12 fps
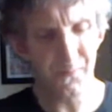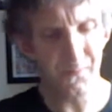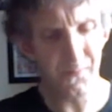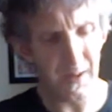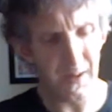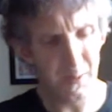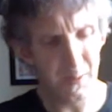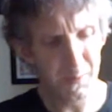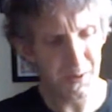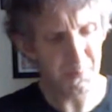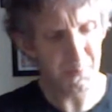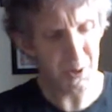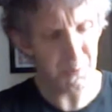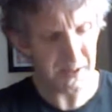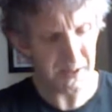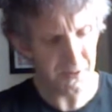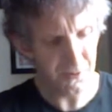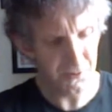open them up in
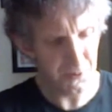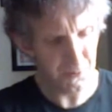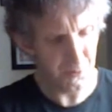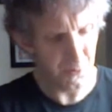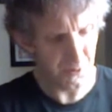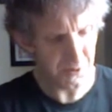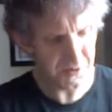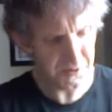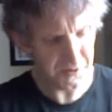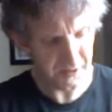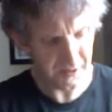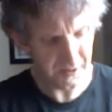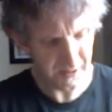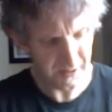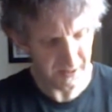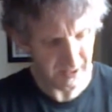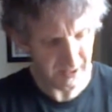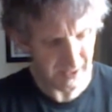due course.
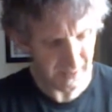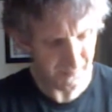I